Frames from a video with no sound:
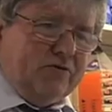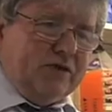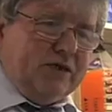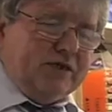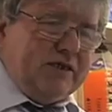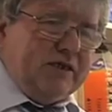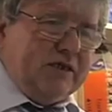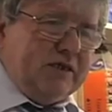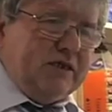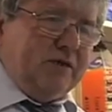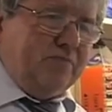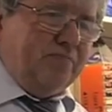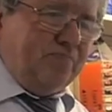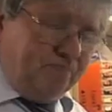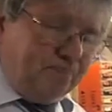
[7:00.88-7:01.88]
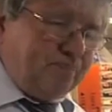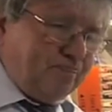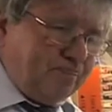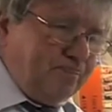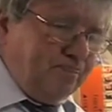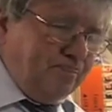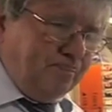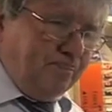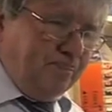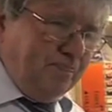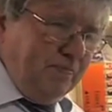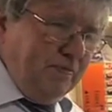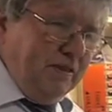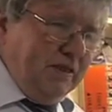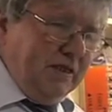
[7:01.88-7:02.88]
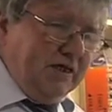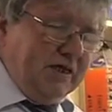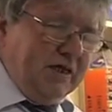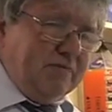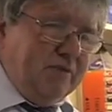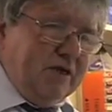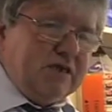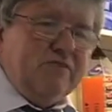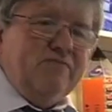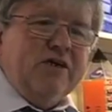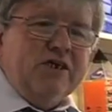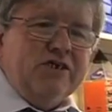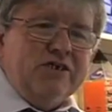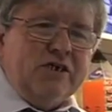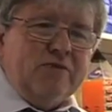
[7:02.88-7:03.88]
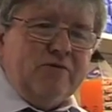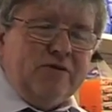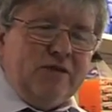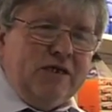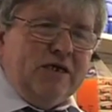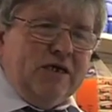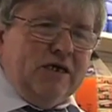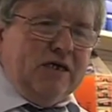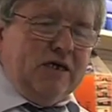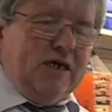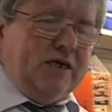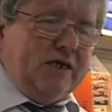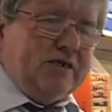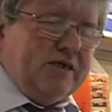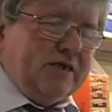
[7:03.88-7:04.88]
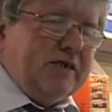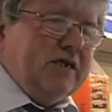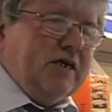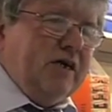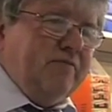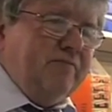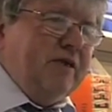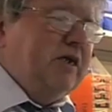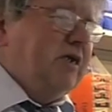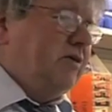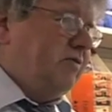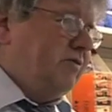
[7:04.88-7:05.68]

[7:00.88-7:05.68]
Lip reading: that is. That makes it very enjoyable, and certainly I've been here now